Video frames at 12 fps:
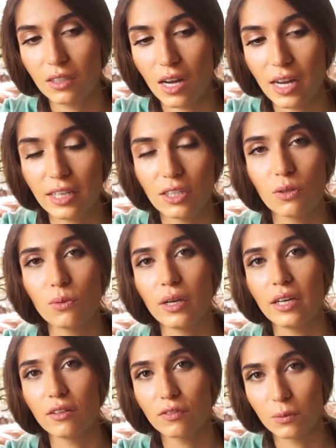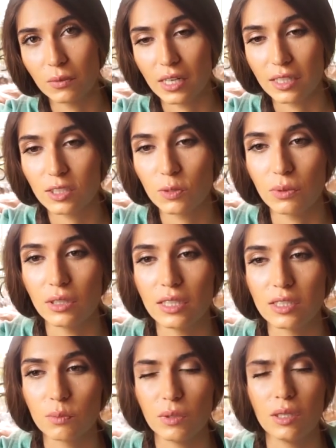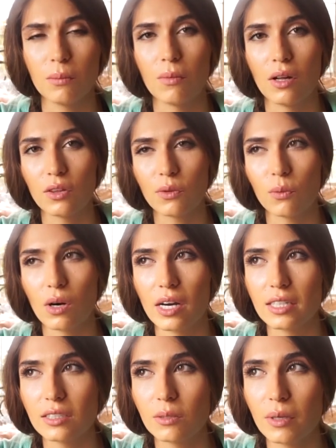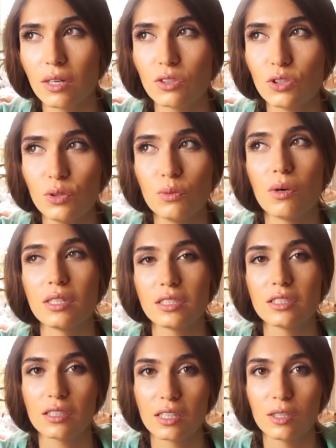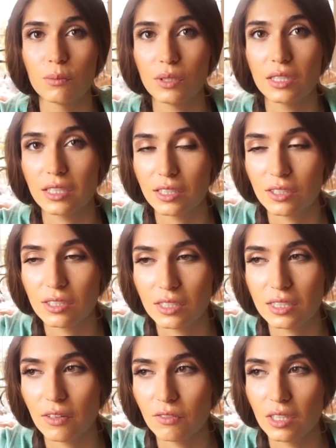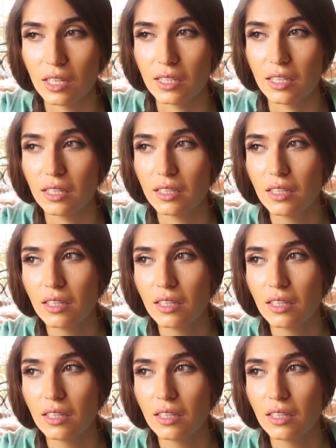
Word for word: I get away from that experience, meaning month-wise. In about two months, is it going to be a year since I've done it.